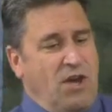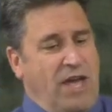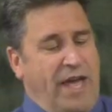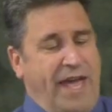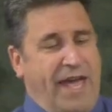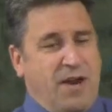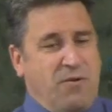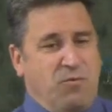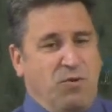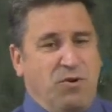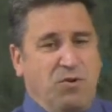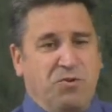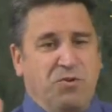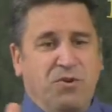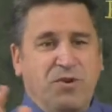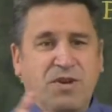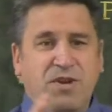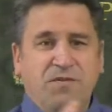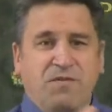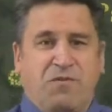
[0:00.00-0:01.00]
and we're
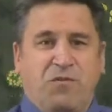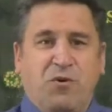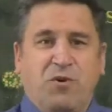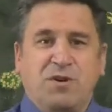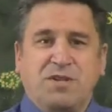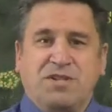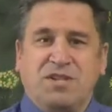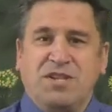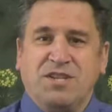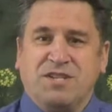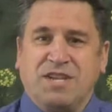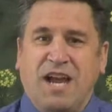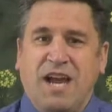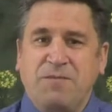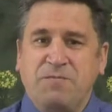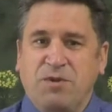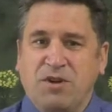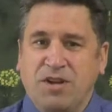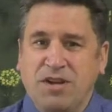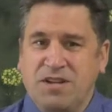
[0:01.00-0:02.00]
looking forward to the
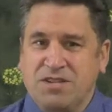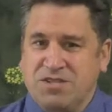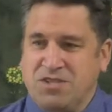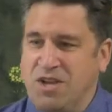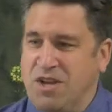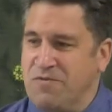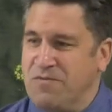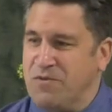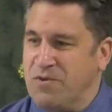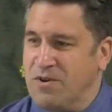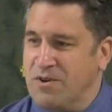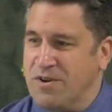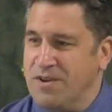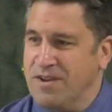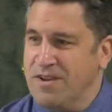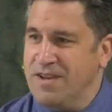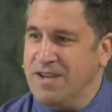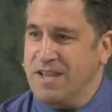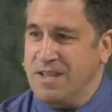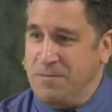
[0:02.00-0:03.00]
time you're going to suffer,
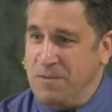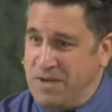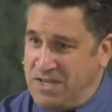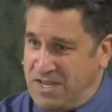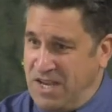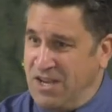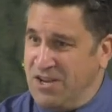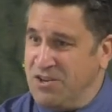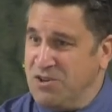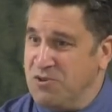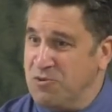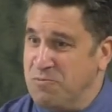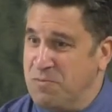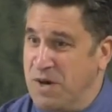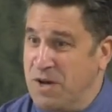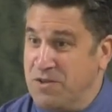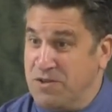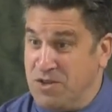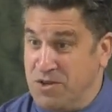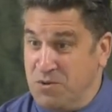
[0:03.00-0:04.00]
let me tell you
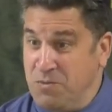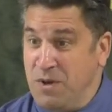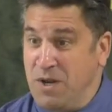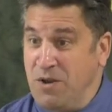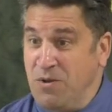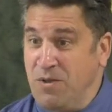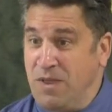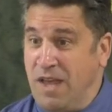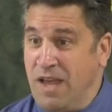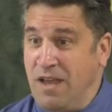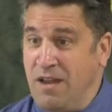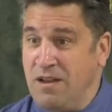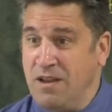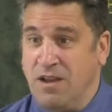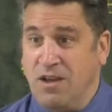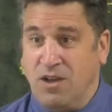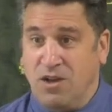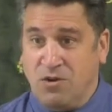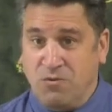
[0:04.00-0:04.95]
about that. Do we do that?